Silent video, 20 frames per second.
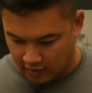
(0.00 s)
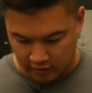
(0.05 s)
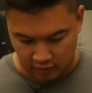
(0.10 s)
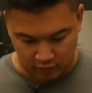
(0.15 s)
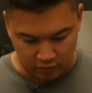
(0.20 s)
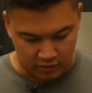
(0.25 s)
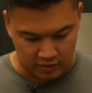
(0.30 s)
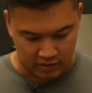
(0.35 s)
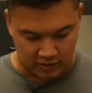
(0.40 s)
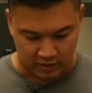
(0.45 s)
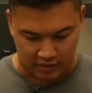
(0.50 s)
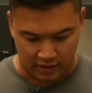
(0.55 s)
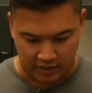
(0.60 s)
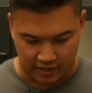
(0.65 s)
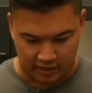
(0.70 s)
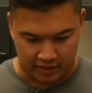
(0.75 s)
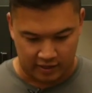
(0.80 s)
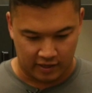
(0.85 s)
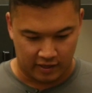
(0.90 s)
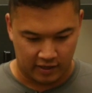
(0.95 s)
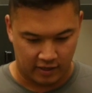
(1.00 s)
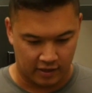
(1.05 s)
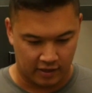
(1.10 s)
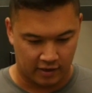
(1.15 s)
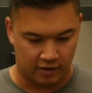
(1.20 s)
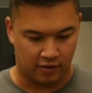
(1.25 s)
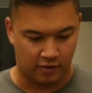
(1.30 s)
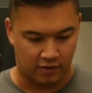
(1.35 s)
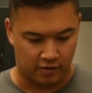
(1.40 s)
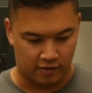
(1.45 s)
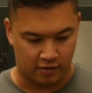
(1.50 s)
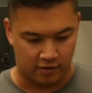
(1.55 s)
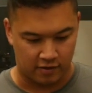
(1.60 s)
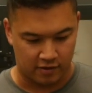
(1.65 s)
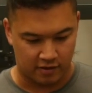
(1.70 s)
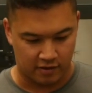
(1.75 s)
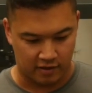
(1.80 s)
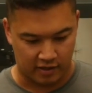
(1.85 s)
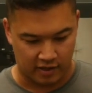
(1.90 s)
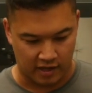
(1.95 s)
it looks like
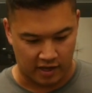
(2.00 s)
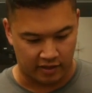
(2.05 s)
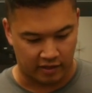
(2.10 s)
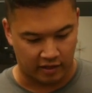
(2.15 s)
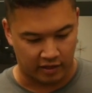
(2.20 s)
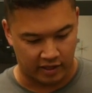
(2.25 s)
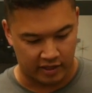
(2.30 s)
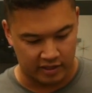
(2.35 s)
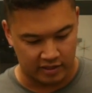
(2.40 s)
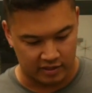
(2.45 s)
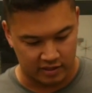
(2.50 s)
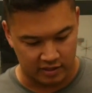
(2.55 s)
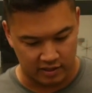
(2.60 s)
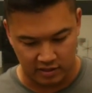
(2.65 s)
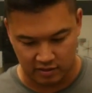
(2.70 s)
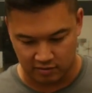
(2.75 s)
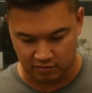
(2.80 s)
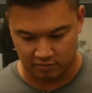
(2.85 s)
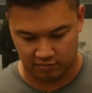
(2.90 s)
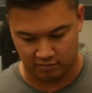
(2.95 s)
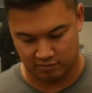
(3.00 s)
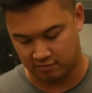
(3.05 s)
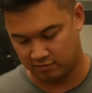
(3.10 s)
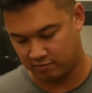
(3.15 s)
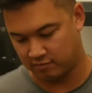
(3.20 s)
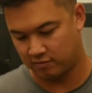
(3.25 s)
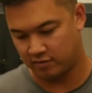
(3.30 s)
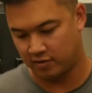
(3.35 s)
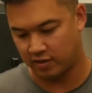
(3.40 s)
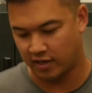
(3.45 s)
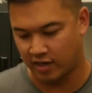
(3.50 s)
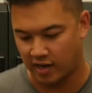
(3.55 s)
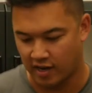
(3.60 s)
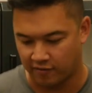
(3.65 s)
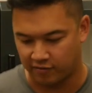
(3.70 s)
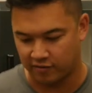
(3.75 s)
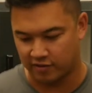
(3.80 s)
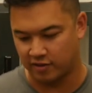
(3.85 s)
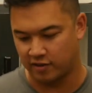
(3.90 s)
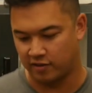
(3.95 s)
on the other lenses, or you're going to
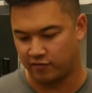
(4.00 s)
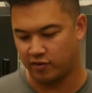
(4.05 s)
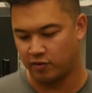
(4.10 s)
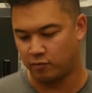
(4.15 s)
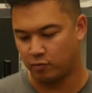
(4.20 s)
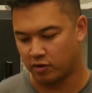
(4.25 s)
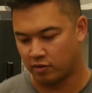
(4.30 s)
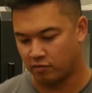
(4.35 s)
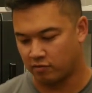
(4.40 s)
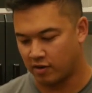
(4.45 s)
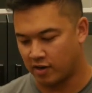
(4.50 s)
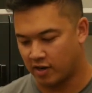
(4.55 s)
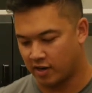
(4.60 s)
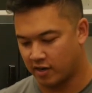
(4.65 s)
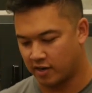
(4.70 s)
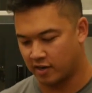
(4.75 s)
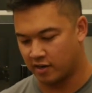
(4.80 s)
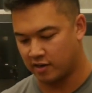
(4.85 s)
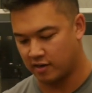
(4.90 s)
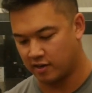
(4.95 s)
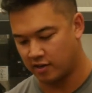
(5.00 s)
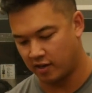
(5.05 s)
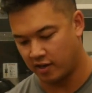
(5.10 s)
have to, if you want to run